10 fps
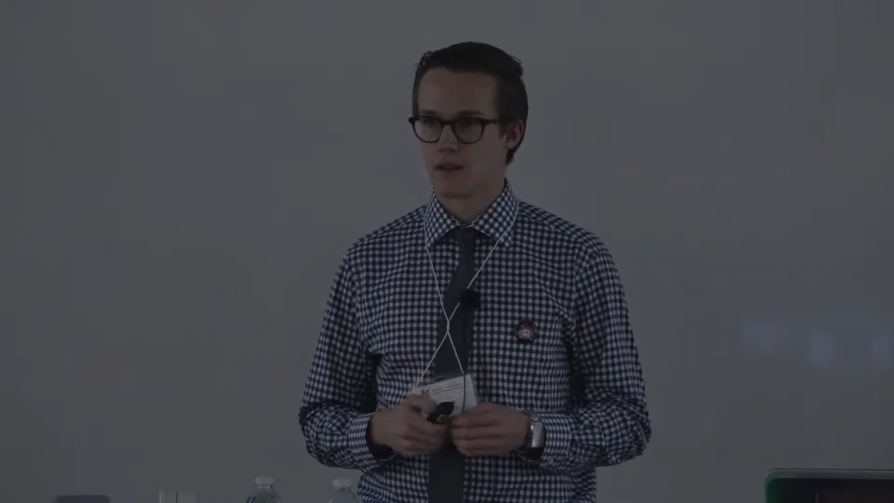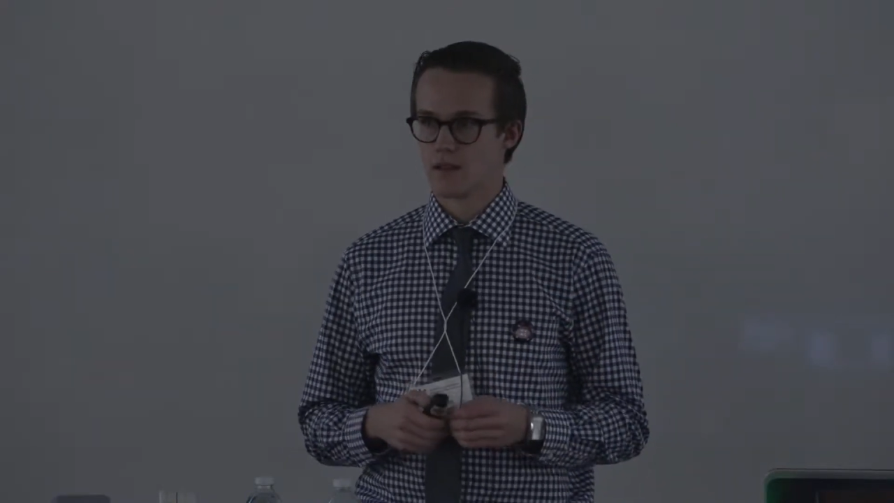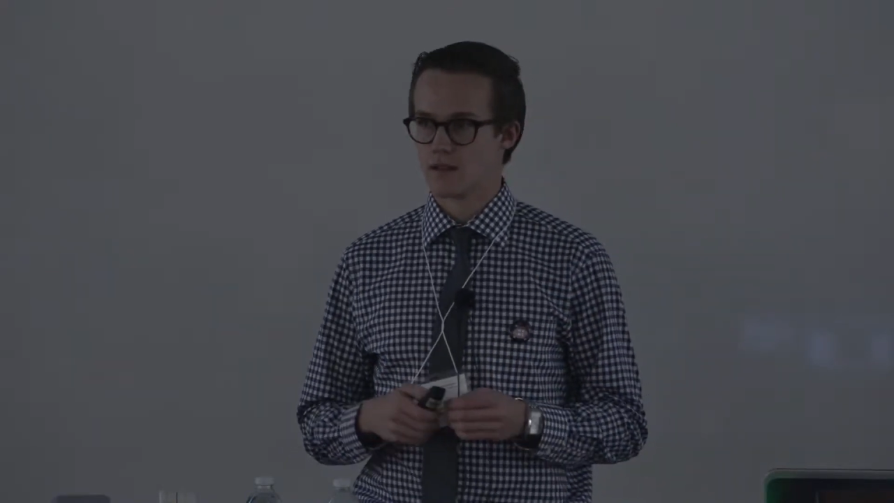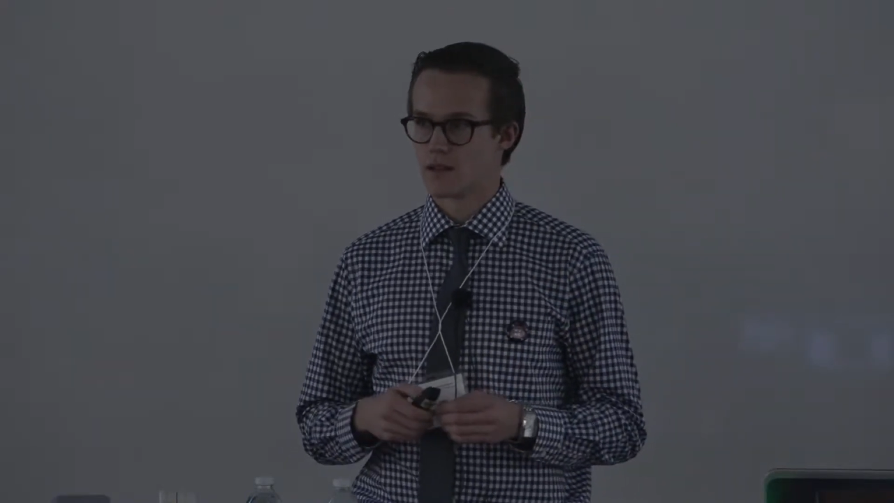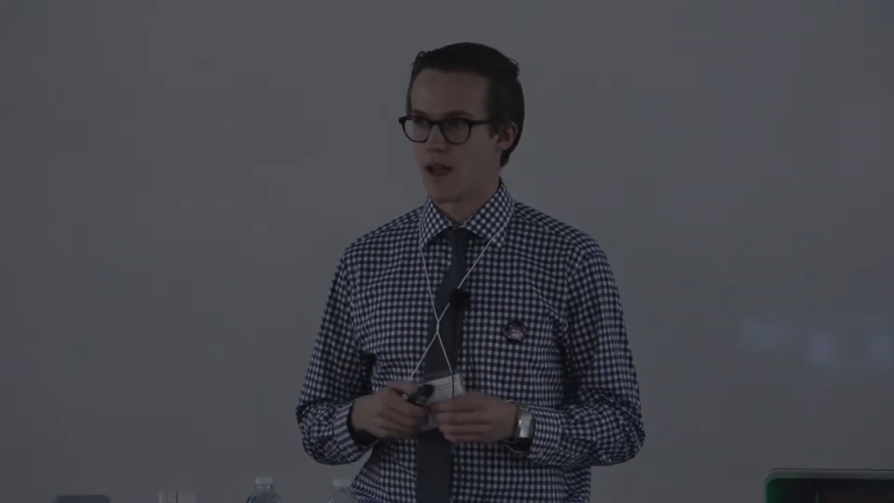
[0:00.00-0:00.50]

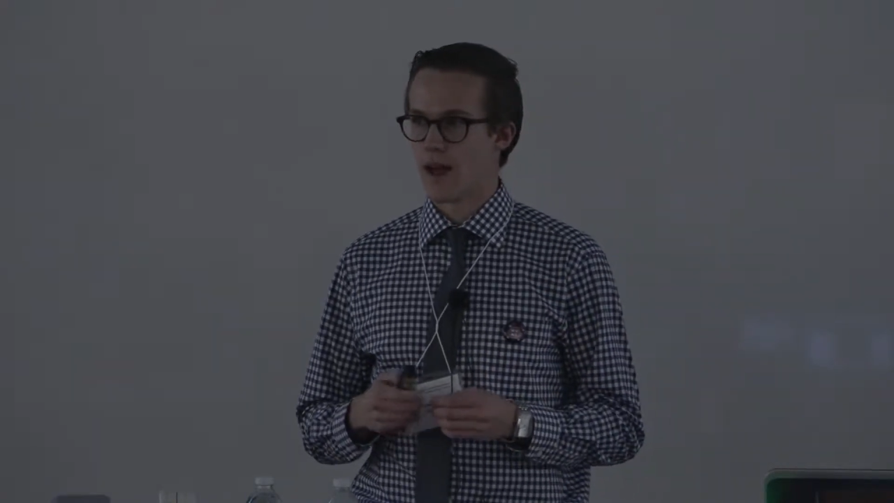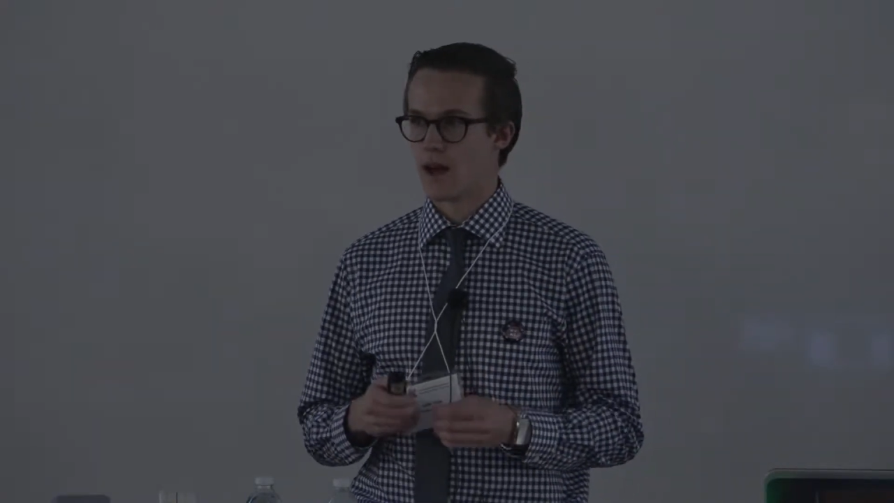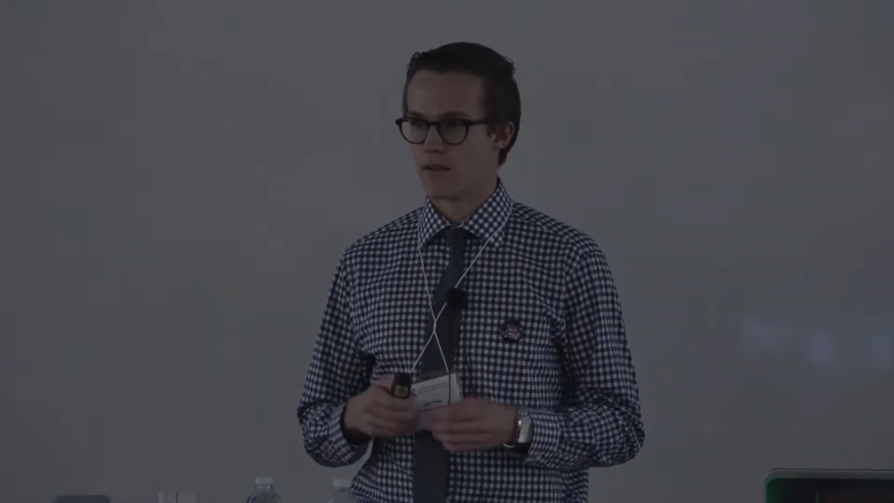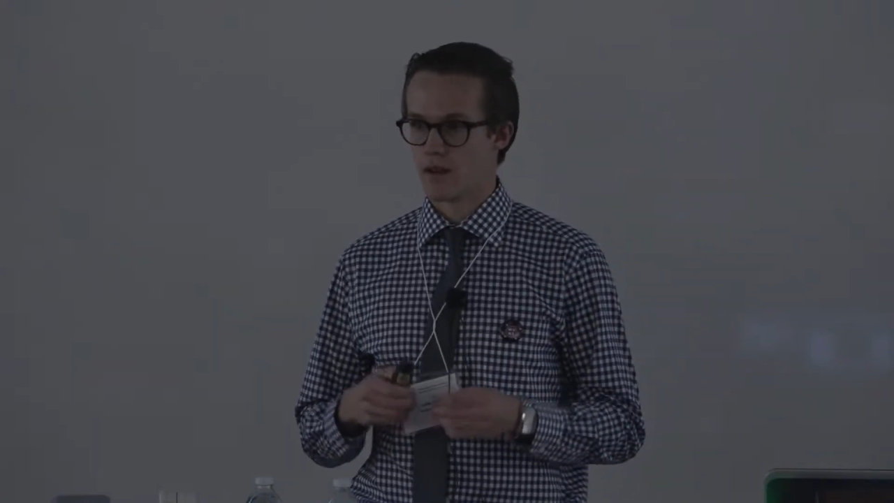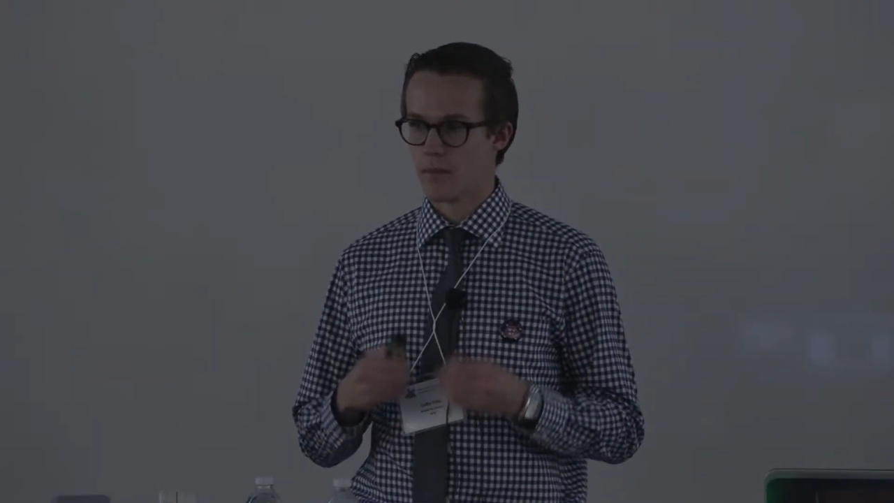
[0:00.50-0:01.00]
is to
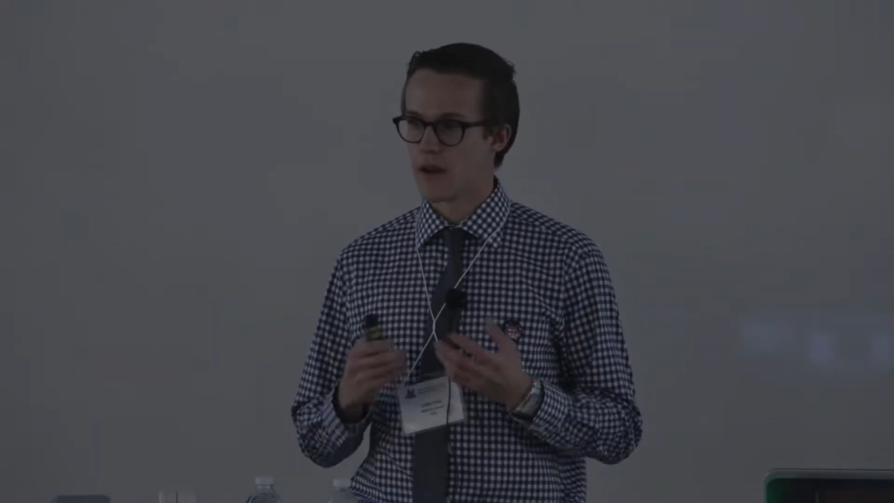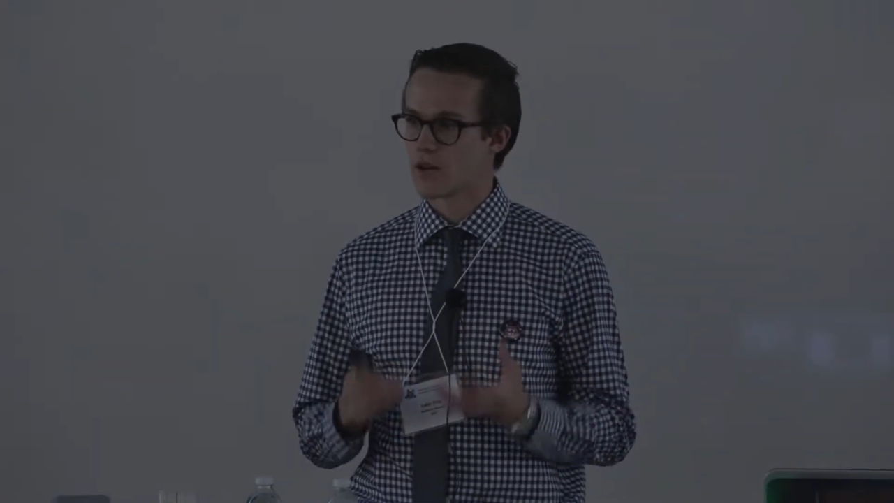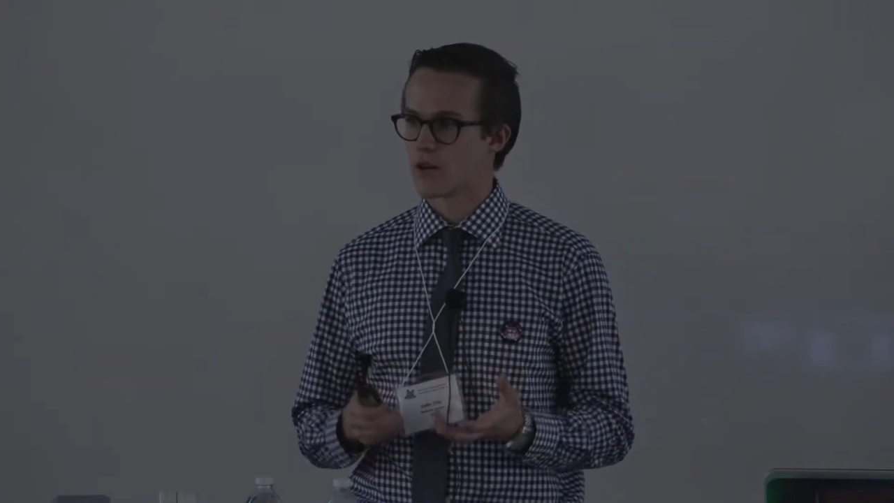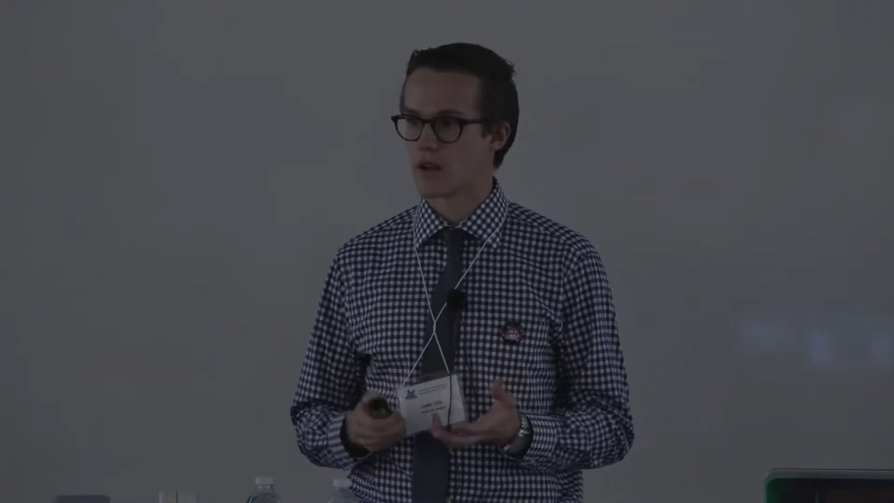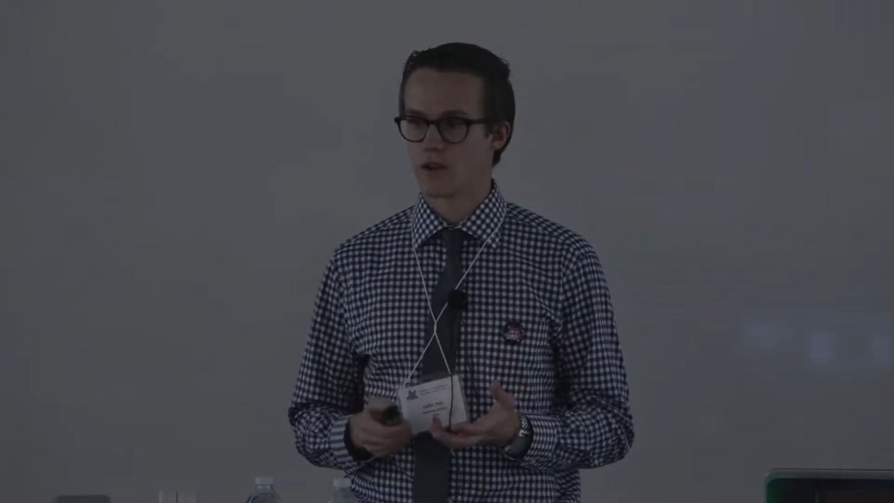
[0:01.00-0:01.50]
have a
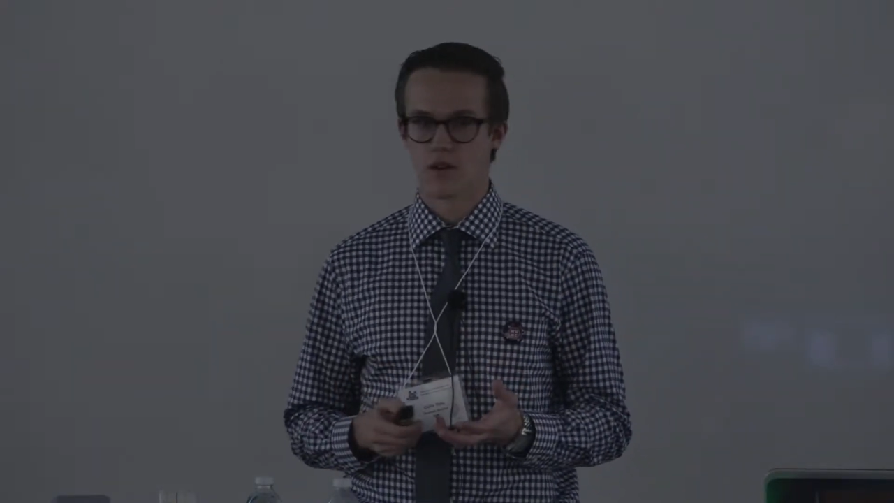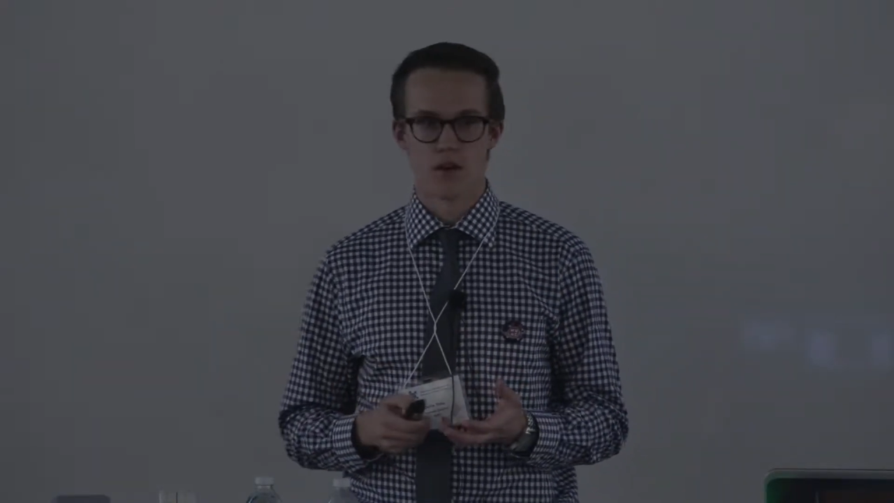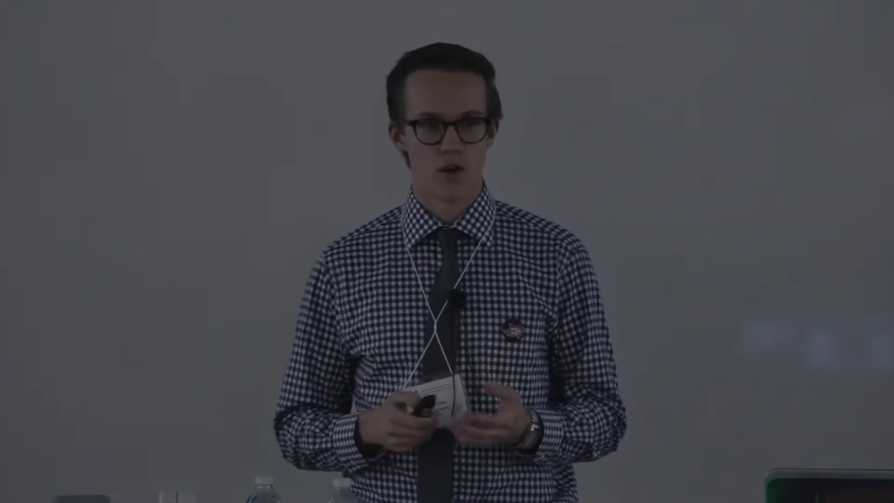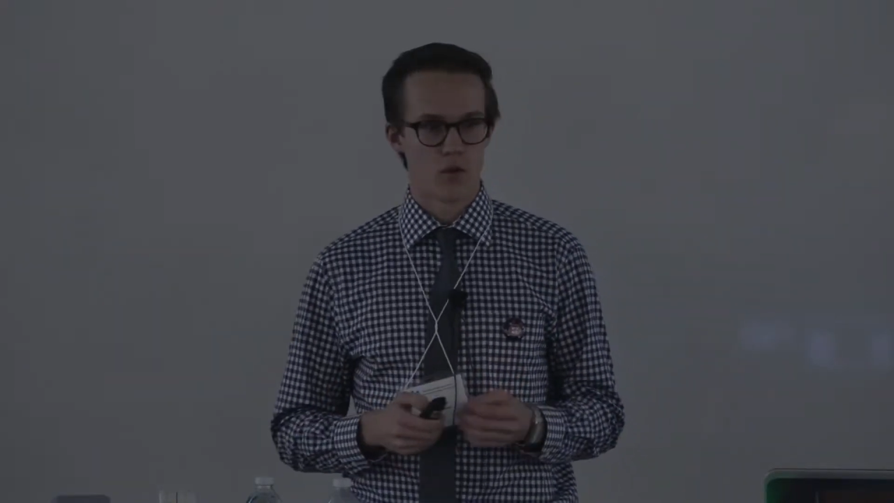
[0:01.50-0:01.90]
microheater